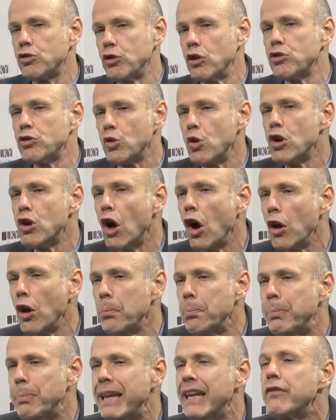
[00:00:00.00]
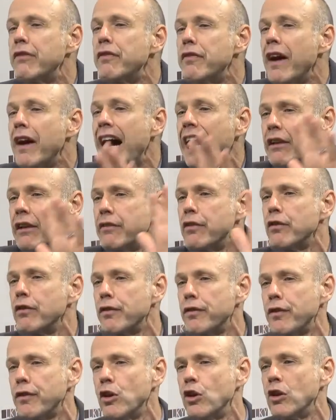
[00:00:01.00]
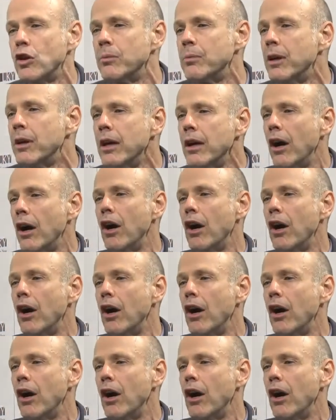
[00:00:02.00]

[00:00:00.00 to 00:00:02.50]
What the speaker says: so-called Big Five firm,